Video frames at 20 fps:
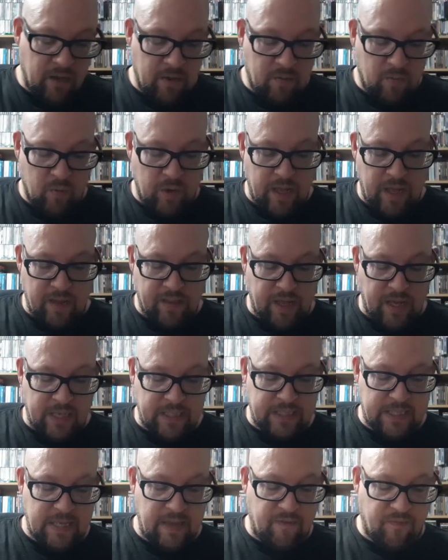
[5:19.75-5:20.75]
with a
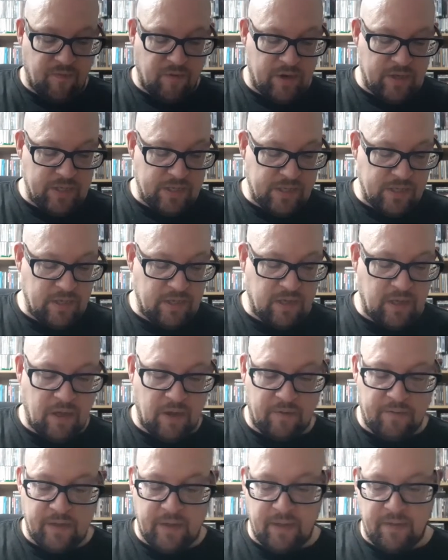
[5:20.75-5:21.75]
different
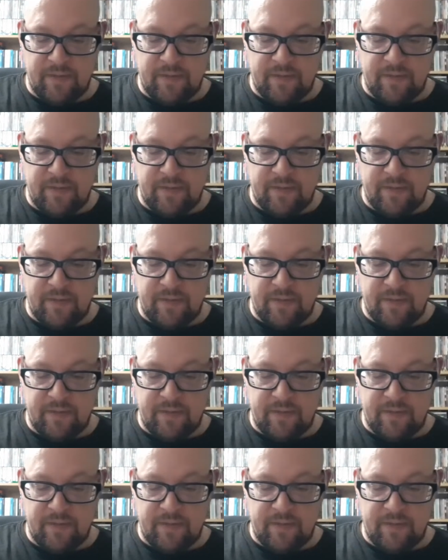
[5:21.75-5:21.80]
cover.